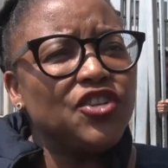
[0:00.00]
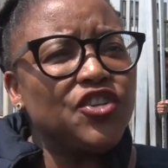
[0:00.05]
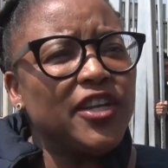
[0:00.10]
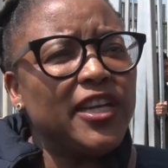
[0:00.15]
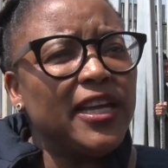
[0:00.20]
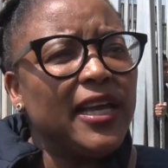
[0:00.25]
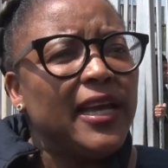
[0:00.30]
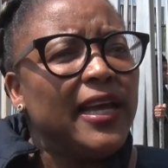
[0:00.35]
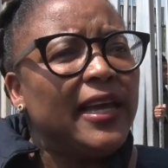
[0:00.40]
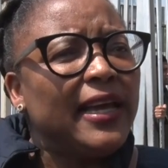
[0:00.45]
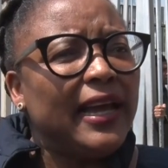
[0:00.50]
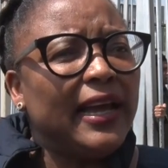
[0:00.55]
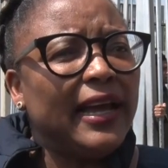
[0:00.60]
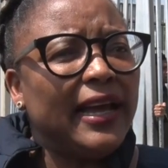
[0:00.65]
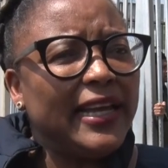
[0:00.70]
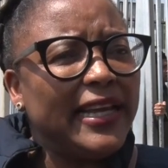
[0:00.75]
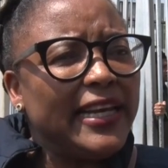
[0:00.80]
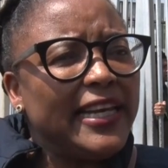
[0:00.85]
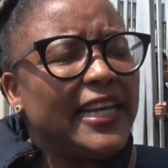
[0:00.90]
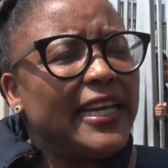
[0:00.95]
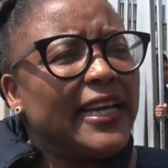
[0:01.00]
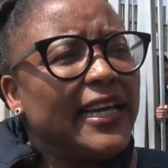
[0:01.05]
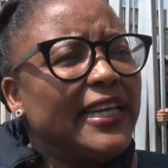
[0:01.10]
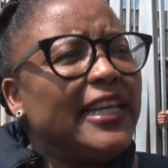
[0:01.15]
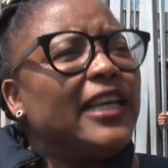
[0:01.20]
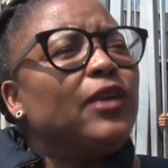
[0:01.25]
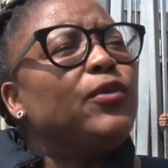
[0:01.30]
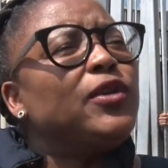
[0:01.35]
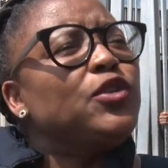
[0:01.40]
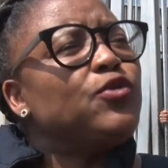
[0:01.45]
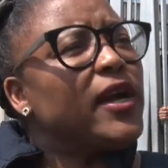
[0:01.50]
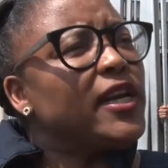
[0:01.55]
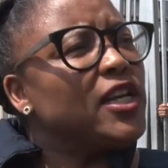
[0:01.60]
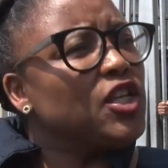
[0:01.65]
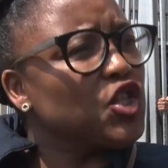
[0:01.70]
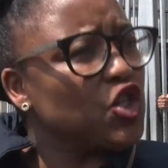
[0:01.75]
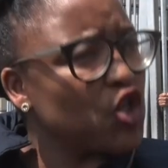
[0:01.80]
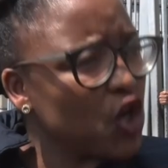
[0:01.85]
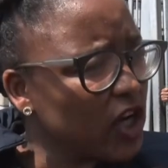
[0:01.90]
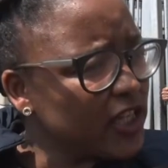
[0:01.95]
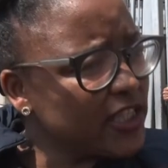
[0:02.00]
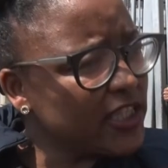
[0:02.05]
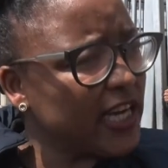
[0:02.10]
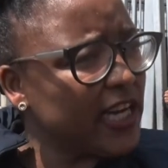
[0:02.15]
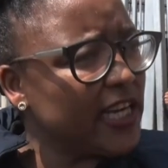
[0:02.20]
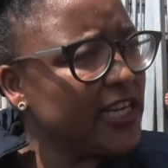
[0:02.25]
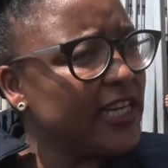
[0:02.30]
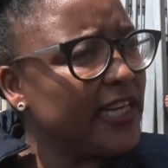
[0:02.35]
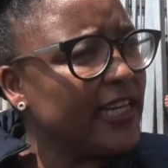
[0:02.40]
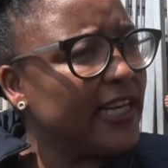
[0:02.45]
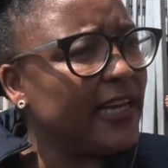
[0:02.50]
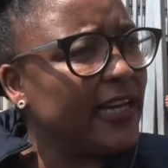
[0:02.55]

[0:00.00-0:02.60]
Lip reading: country illegally, which one is not here